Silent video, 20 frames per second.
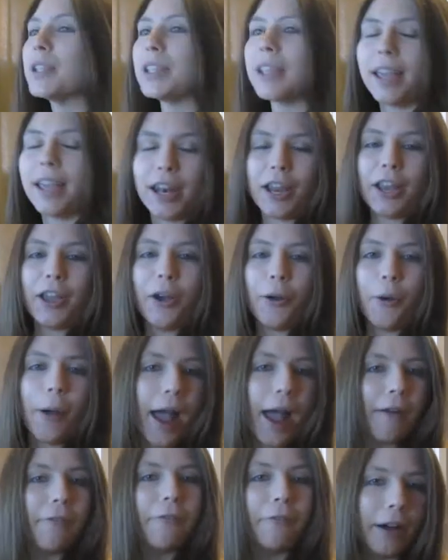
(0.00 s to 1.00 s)
just gonna go
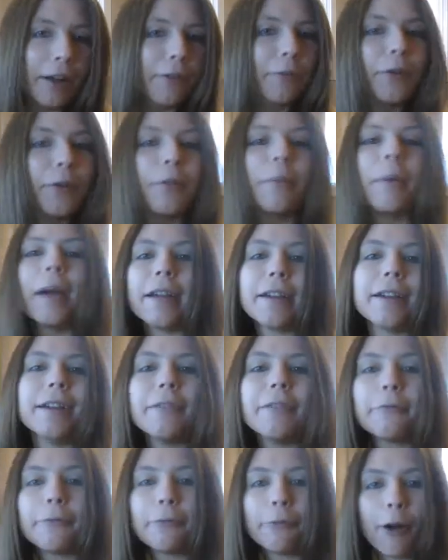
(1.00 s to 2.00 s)
have fun with my
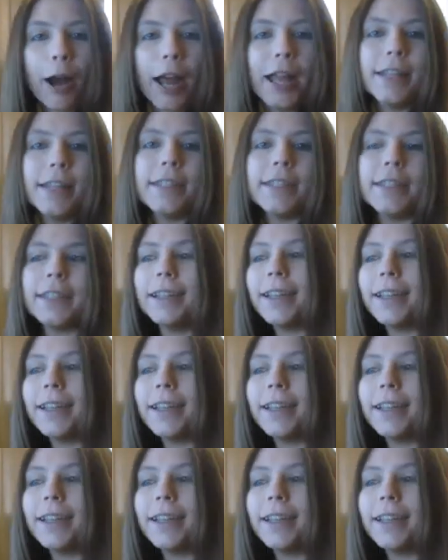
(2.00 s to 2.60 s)
friend,